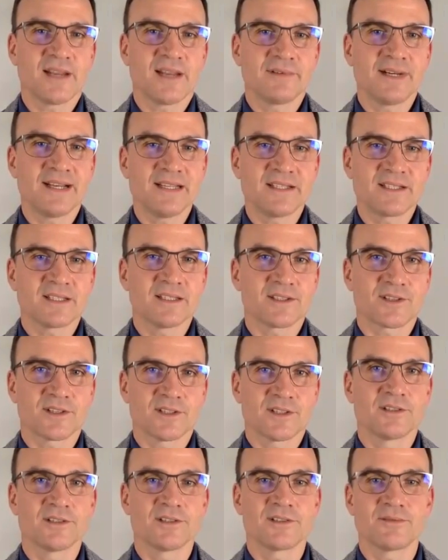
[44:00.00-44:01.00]
that raised
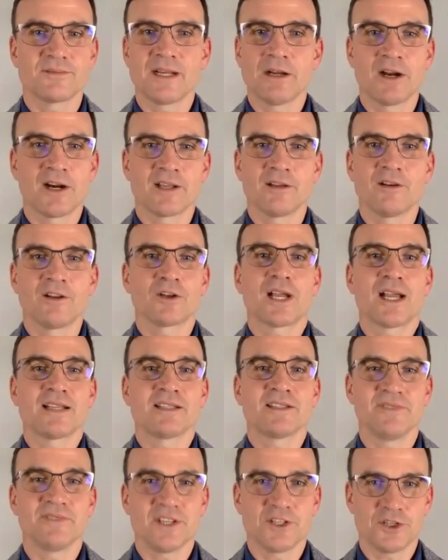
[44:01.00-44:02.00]
concerns regarding all
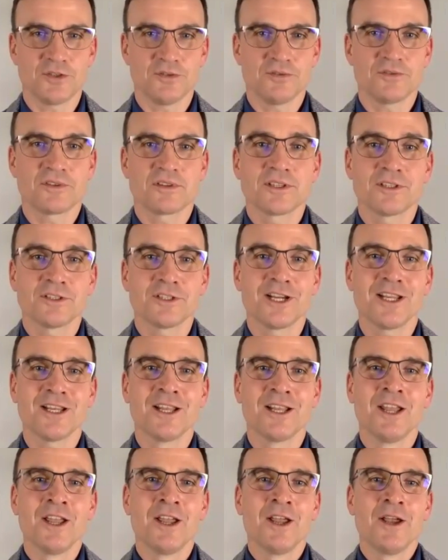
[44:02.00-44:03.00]
kinds of issues, right?
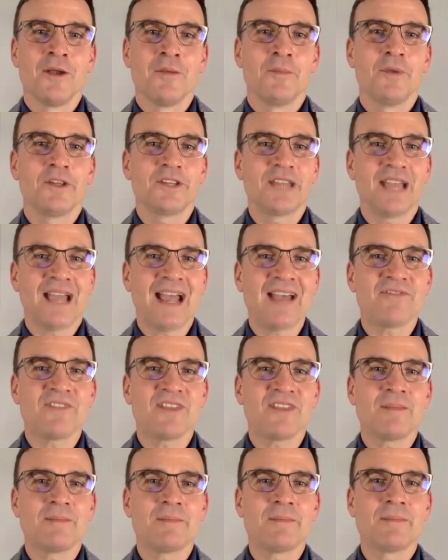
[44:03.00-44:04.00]
But to have
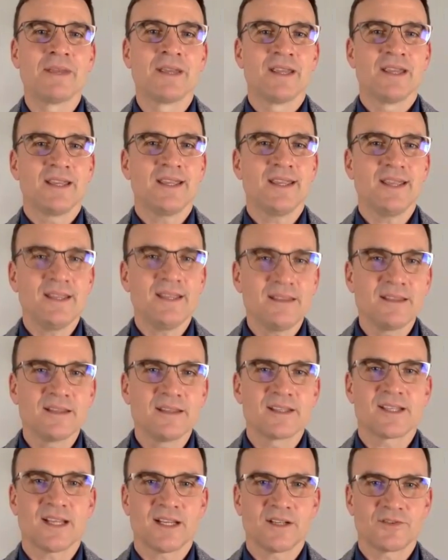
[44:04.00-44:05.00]
them in
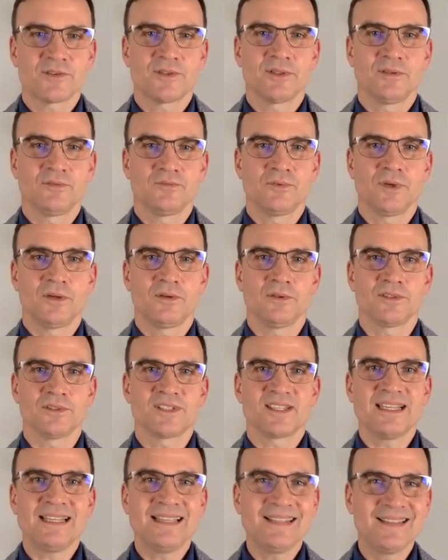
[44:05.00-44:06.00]
the central
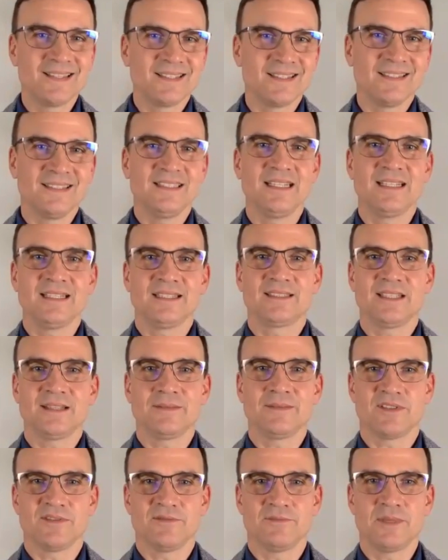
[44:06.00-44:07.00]
roles, in the leading
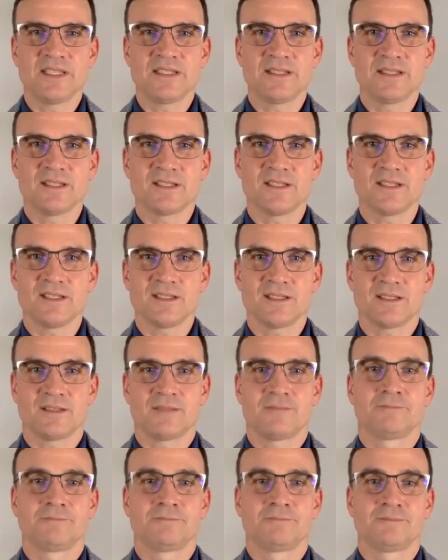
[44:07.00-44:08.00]
teams of businesses,